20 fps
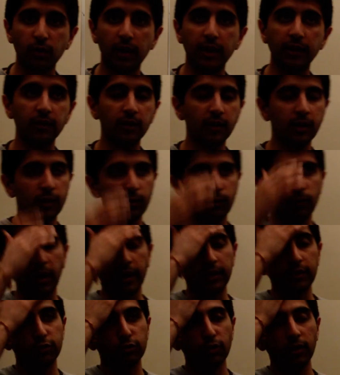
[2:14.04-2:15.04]
rate,
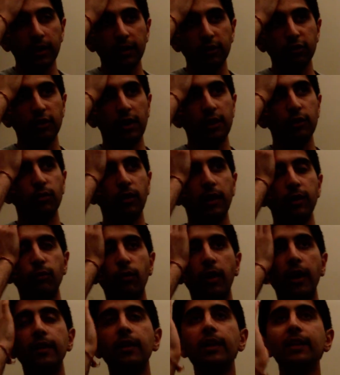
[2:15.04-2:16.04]
right, strong exchange rate,
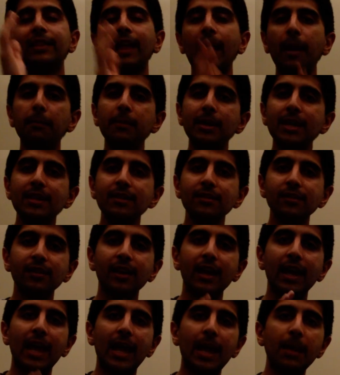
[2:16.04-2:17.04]
right, that means
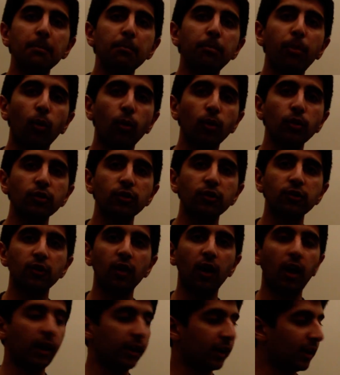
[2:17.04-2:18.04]
imports
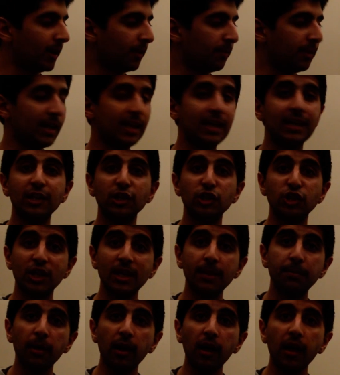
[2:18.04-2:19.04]
are going to be
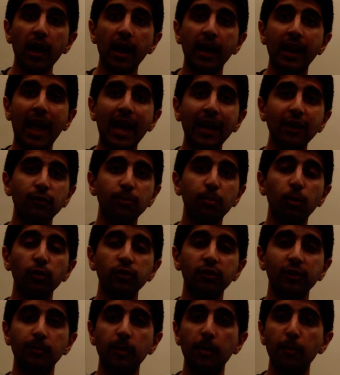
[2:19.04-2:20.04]
cheaper and
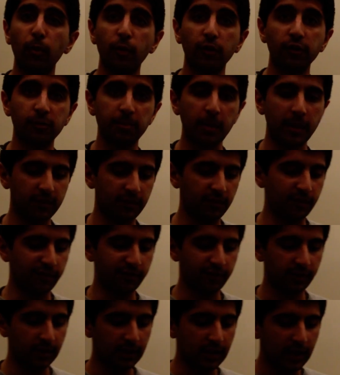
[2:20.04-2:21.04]
exports are going to be more expensive.
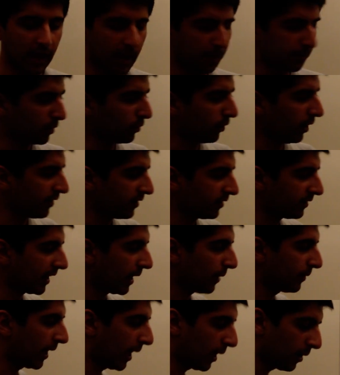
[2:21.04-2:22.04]
I'm going to write this
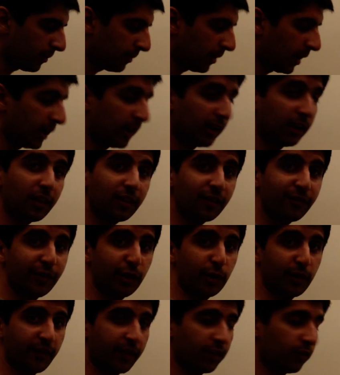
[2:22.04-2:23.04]
down now, in another
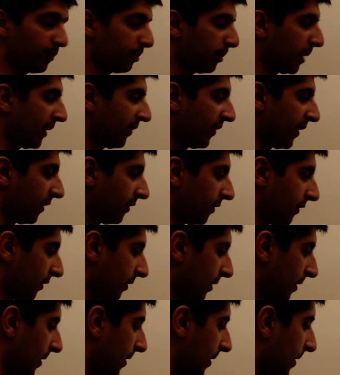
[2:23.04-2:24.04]
video I explain this.
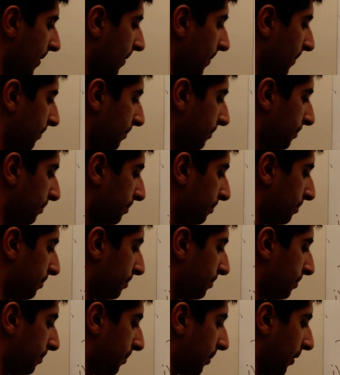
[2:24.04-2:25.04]

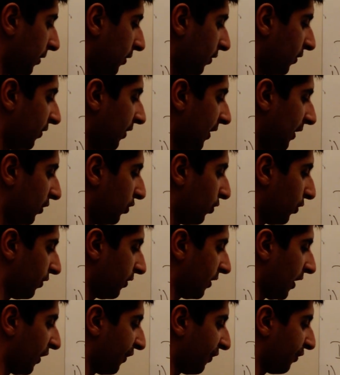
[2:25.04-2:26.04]
But just think to
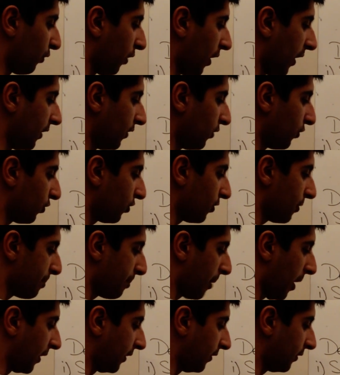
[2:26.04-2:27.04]
yourself, right,
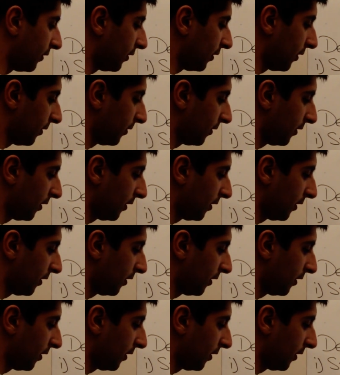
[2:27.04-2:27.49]
spiced.